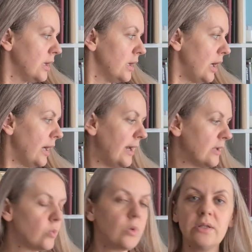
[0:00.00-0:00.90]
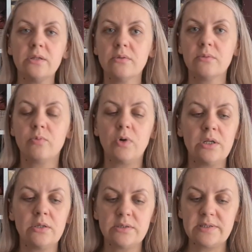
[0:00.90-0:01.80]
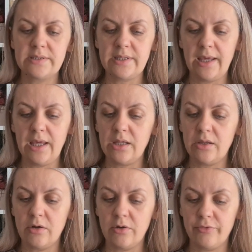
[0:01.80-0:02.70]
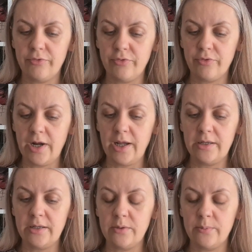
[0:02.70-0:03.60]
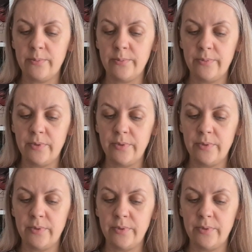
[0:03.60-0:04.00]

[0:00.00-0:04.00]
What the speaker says: I had one skein of random